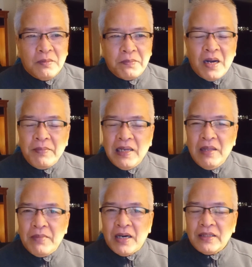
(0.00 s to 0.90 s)
Family
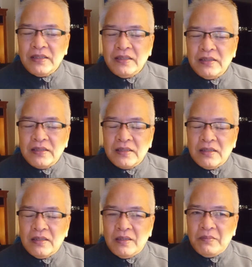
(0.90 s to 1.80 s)
Matters
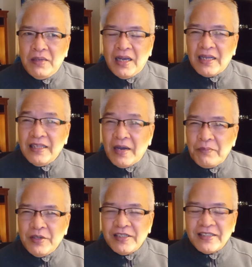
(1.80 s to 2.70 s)
vlog
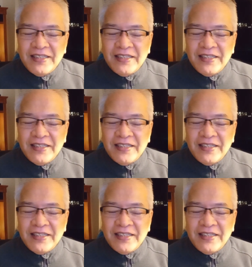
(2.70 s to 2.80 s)
number 6.